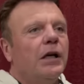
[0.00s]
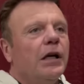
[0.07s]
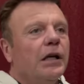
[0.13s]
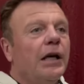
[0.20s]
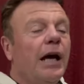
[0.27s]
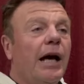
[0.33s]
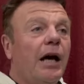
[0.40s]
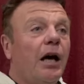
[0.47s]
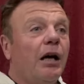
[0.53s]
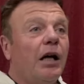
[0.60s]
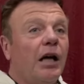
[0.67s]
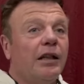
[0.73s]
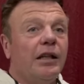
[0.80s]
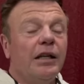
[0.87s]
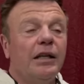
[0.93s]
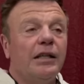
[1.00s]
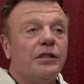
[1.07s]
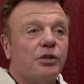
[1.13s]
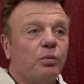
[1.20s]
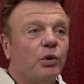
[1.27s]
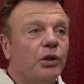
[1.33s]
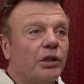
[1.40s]
Yeah, I think
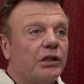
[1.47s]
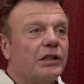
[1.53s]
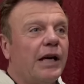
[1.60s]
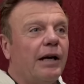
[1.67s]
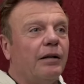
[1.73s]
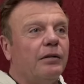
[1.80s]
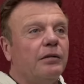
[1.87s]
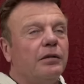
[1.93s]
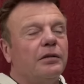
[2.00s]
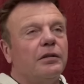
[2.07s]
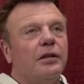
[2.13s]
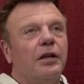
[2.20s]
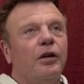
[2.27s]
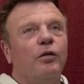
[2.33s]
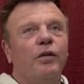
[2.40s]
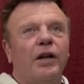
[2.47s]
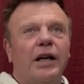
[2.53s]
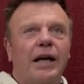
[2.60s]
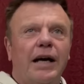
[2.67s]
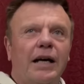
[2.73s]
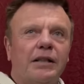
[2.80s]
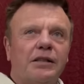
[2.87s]
it's worked out over the
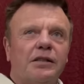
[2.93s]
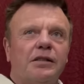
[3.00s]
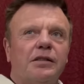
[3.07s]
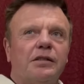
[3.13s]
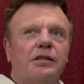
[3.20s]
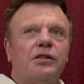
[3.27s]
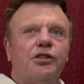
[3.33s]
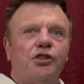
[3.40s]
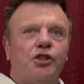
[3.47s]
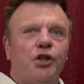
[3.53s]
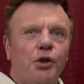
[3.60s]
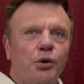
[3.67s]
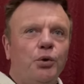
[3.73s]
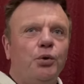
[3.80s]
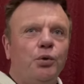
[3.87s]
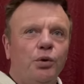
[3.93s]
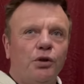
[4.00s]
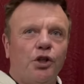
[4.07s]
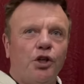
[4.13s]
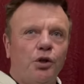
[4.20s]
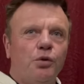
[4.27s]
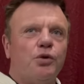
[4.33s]
last two
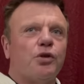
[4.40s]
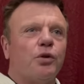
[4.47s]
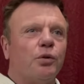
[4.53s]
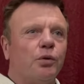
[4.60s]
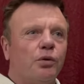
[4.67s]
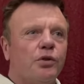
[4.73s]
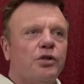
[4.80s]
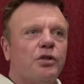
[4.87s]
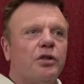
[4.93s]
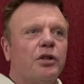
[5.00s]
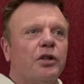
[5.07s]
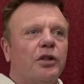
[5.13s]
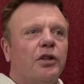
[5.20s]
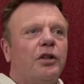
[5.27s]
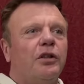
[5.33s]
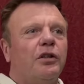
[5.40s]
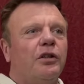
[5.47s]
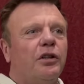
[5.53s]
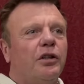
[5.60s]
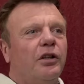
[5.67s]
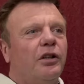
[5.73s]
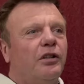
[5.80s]
Q Schools,
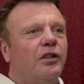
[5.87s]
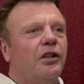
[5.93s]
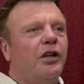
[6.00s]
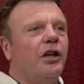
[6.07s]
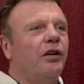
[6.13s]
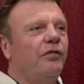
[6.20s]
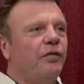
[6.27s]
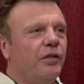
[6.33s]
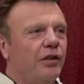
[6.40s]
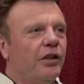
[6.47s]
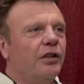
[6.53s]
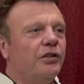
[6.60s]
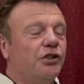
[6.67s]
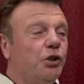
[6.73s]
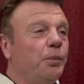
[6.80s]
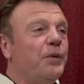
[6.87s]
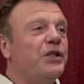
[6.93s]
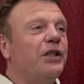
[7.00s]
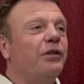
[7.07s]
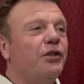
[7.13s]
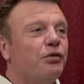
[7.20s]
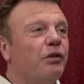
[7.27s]
the Super
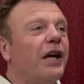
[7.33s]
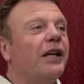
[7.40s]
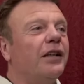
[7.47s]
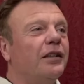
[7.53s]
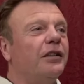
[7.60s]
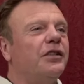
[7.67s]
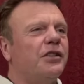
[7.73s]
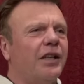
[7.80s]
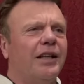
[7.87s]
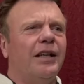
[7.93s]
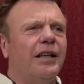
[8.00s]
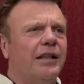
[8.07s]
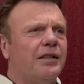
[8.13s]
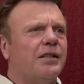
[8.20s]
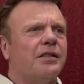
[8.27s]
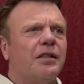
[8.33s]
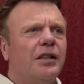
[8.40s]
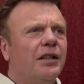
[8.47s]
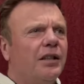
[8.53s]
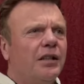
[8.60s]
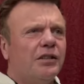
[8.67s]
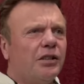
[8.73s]
Series regulars. I think it's
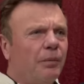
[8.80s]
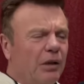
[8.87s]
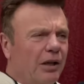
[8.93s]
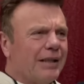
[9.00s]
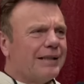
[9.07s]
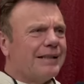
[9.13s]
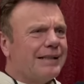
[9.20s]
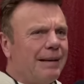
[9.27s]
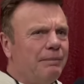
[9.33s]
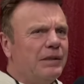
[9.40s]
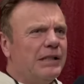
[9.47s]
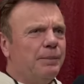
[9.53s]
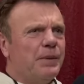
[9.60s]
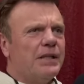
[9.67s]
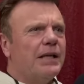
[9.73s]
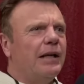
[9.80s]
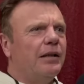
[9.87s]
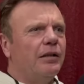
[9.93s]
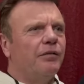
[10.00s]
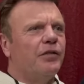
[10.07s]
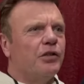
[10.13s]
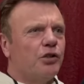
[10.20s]
something like 70%
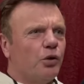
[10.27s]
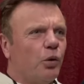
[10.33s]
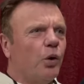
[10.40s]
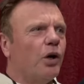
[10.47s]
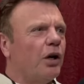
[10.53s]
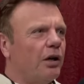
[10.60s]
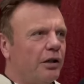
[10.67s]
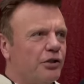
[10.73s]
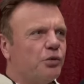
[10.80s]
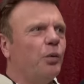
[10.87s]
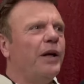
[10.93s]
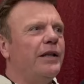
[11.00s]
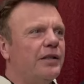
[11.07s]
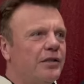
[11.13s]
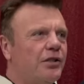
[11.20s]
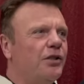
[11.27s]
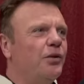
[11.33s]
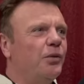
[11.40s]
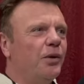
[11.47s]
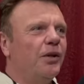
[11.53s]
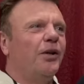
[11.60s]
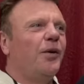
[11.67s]
of the tour cards went
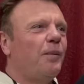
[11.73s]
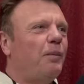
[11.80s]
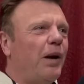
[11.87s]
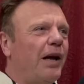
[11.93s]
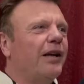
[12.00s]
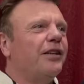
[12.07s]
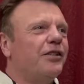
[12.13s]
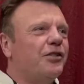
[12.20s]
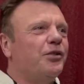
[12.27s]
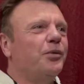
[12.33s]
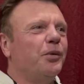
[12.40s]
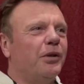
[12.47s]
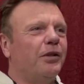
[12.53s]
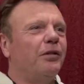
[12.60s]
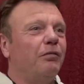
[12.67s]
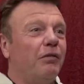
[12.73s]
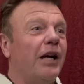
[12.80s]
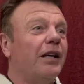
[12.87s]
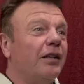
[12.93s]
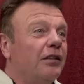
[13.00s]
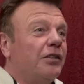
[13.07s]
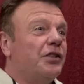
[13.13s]
to players who were
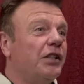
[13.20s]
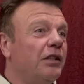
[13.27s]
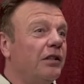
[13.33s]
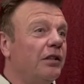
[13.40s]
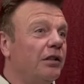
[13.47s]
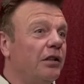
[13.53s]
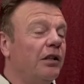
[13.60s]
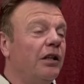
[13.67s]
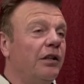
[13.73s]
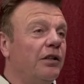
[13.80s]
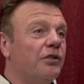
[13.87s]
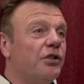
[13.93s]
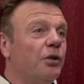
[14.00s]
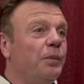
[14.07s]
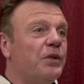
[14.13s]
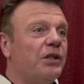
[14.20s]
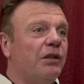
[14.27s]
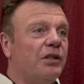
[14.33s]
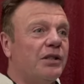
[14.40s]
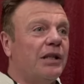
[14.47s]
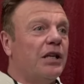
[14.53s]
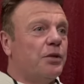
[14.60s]
regulars in the Super
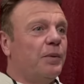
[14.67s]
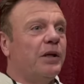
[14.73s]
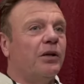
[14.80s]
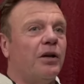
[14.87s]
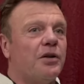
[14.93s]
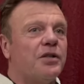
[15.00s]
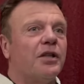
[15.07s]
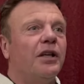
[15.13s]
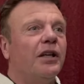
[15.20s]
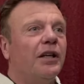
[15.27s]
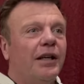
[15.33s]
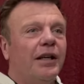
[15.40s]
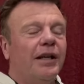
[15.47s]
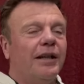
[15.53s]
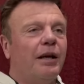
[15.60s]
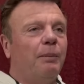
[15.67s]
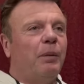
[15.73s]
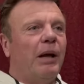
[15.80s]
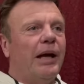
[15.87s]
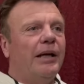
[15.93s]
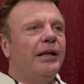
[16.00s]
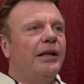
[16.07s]
Series, and that's because they're
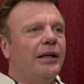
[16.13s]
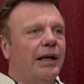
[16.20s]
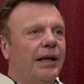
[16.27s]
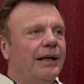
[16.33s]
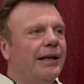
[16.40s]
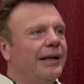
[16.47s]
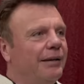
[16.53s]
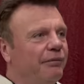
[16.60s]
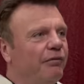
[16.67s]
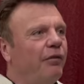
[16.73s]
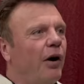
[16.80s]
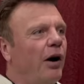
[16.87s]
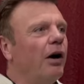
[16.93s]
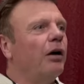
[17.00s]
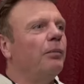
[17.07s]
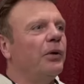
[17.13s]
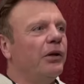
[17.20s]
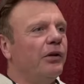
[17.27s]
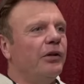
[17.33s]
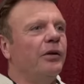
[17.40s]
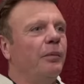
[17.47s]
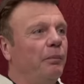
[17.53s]
playing in an
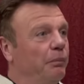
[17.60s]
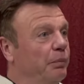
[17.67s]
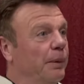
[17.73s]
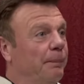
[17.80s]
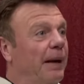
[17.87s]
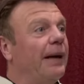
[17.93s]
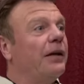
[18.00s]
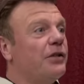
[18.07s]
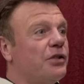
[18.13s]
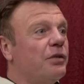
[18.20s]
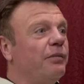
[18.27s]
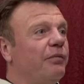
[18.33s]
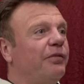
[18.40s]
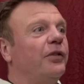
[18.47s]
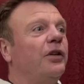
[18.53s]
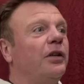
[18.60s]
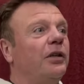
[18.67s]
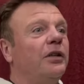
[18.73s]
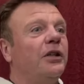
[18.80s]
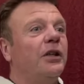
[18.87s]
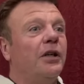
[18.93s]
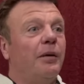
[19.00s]
environment that prepares them for
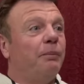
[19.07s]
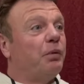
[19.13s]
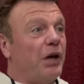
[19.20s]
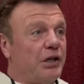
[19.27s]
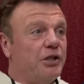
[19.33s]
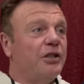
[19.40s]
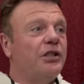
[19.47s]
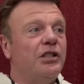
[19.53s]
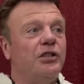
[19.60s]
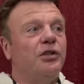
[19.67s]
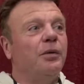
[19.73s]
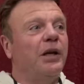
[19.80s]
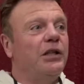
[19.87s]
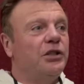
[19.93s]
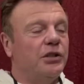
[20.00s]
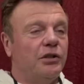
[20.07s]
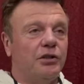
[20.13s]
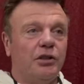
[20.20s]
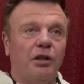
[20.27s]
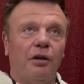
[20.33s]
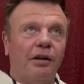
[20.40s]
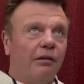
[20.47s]
pressure situations.
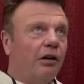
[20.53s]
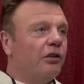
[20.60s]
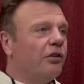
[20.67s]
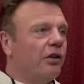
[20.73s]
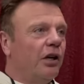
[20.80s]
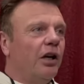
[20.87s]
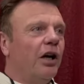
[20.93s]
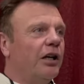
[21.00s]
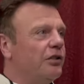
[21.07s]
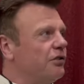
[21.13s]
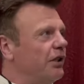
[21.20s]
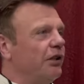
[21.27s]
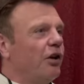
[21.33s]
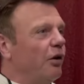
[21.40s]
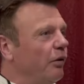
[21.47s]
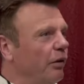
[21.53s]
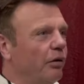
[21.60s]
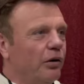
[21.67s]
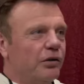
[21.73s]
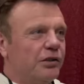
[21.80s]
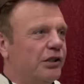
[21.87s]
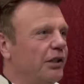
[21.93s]
You know, they're under the lights, they know they're
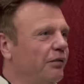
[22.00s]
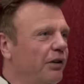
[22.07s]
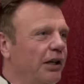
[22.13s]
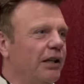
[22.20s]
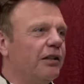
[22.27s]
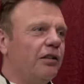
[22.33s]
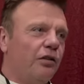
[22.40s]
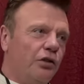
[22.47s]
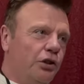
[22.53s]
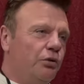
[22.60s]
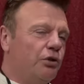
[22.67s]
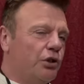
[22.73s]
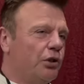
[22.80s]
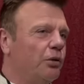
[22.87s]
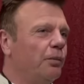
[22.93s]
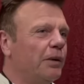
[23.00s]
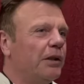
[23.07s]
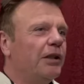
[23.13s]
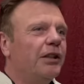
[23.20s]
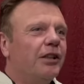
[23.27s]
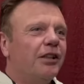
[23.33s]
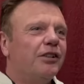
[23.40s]
on TV and on YouTube.
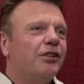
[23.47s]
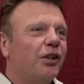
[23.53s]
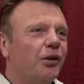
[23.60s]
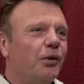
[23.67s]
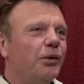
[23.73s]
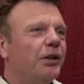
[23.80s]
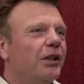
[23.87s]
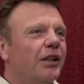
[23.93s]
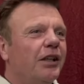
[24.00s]
So